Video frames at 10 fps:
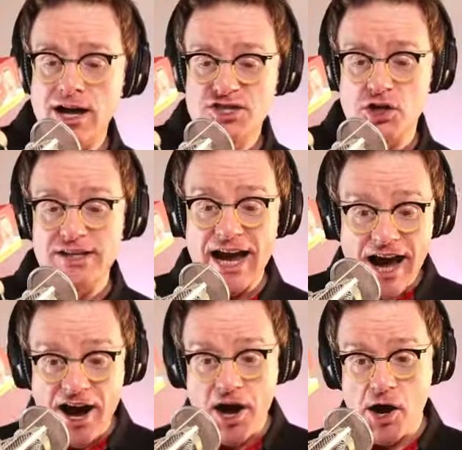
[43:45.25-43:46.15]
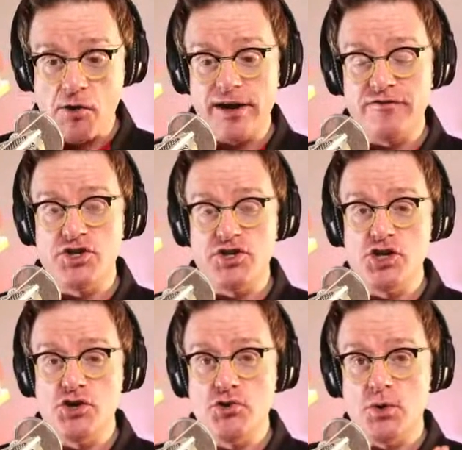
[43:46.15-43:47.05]
So yeah, if
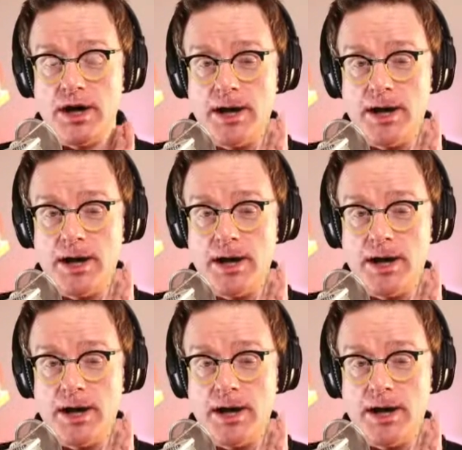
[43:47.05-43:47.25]
you,